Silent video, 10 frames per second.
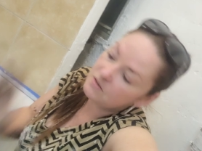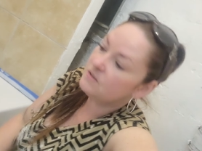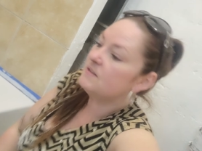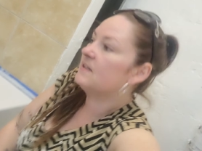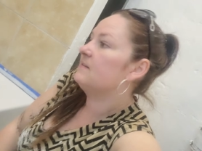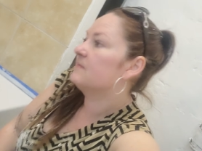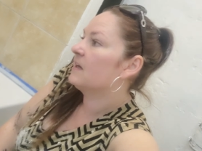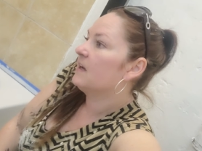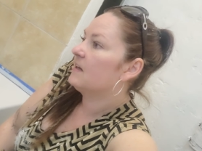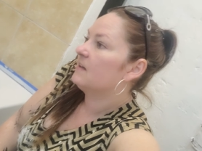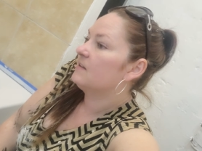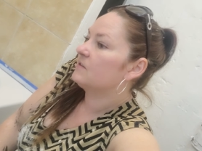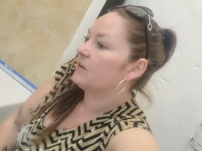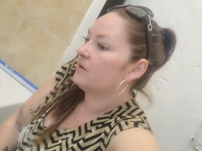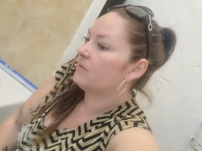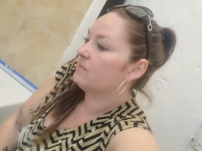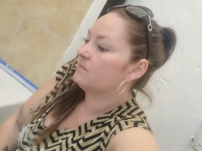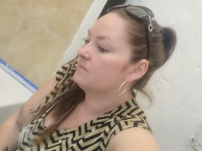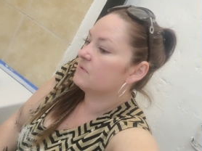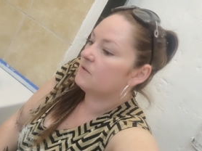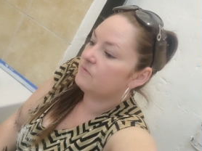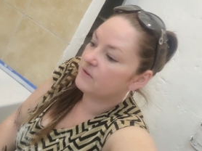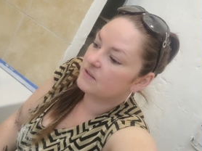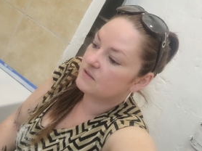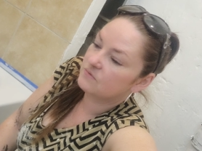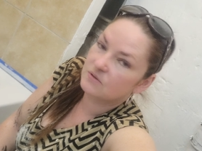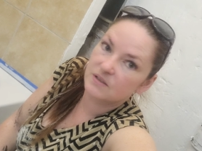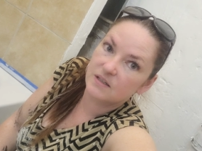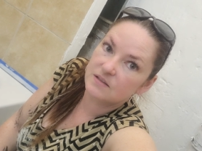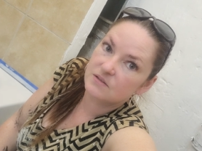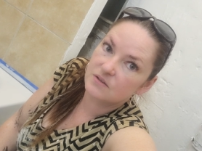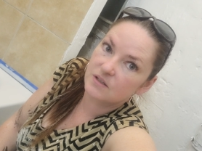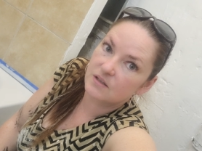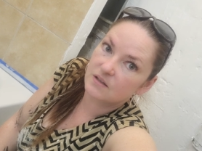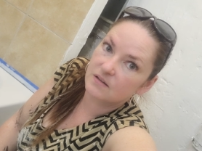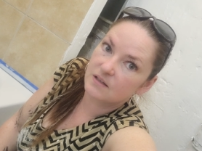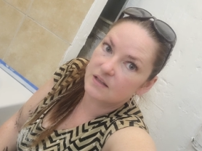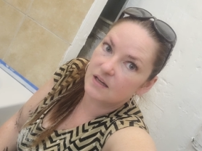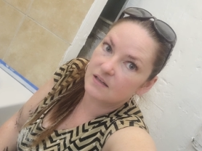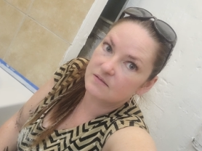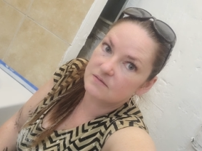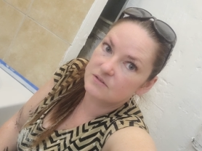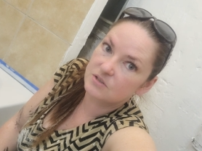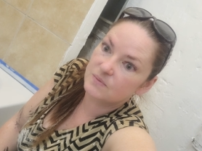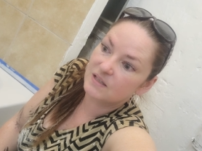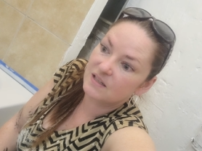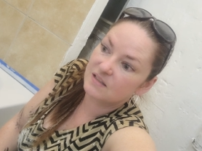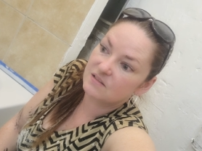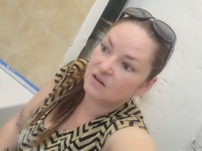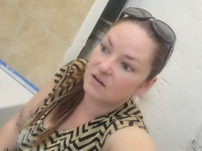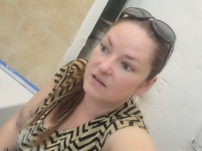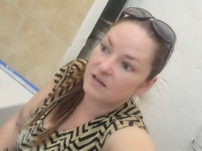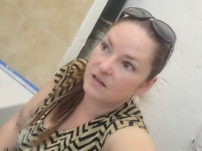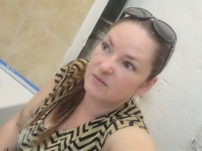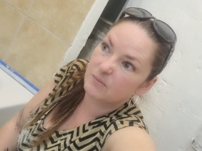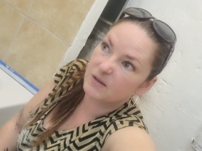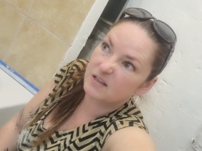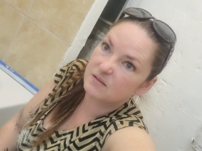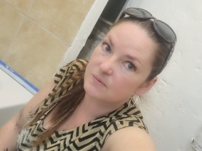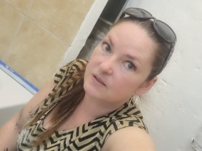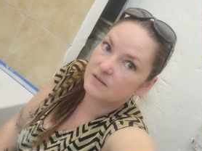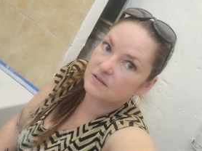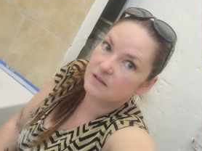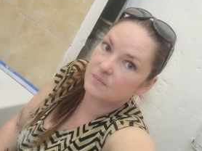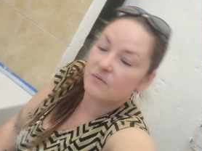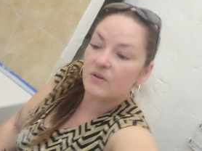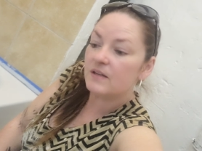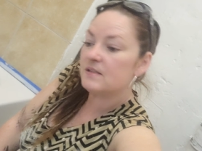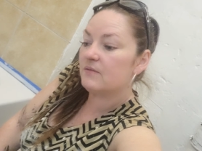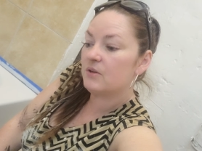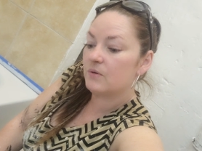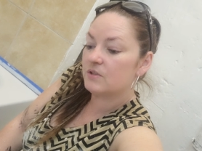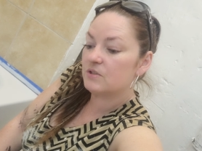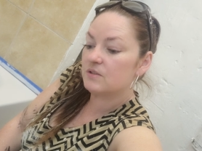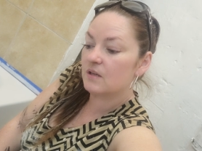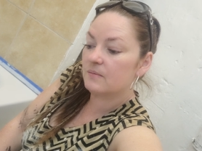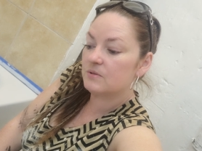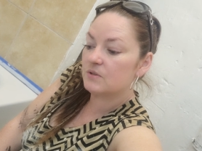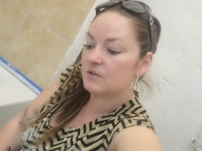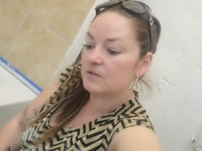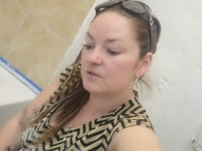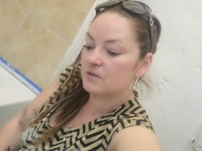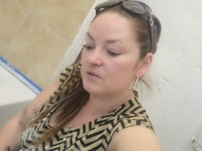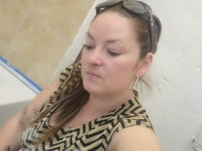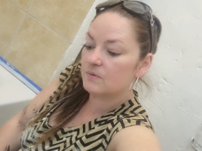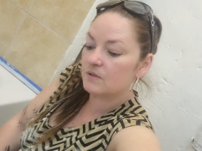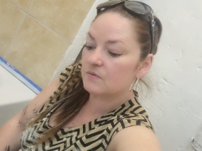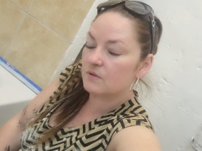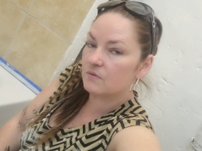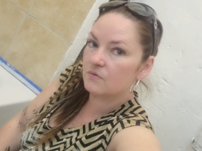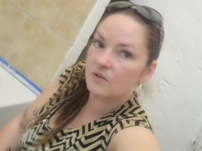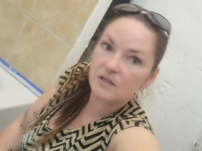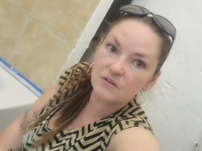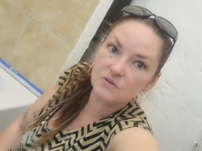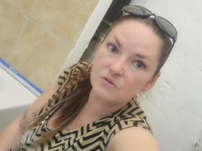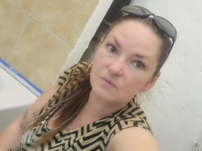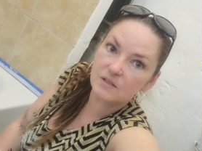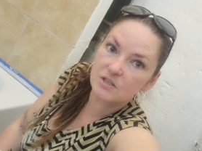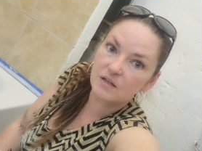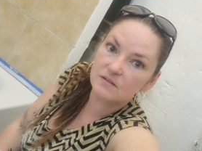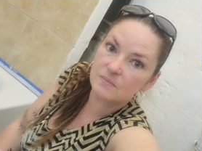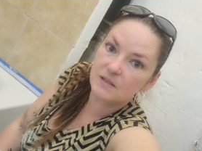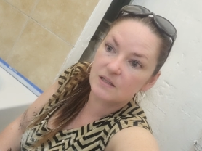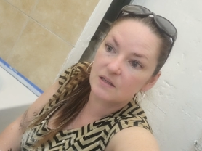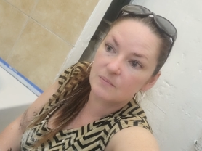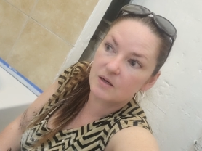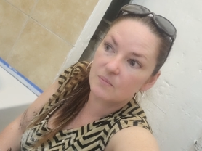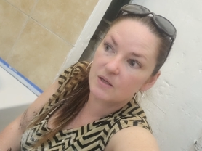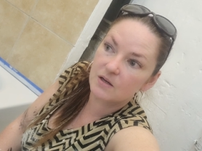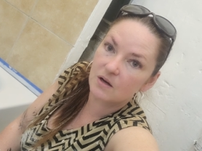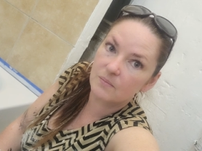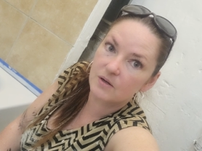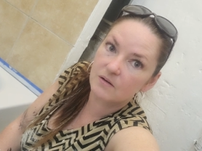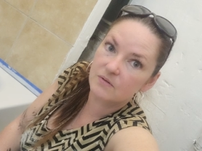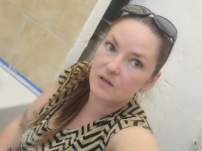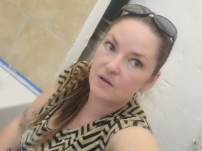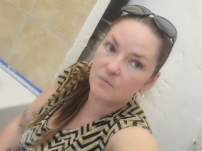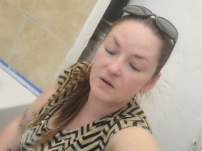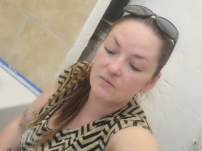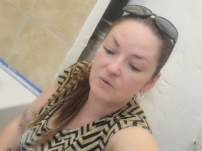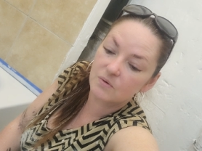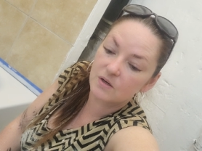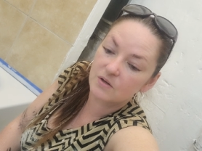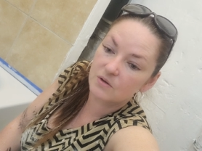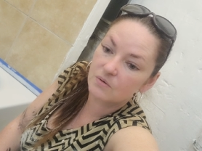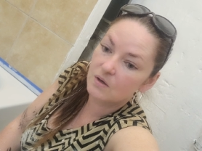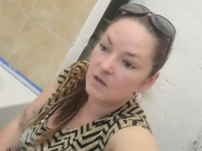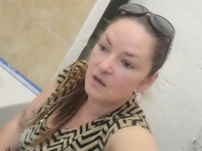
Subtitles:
So that's it. So no fancifulness or anything like that. Just me kind of talking and giving my experience on it. But if you guys have any questions, comments, or concerns, please feel free to reach out to me, email me, comment on a video, whatever you want to do.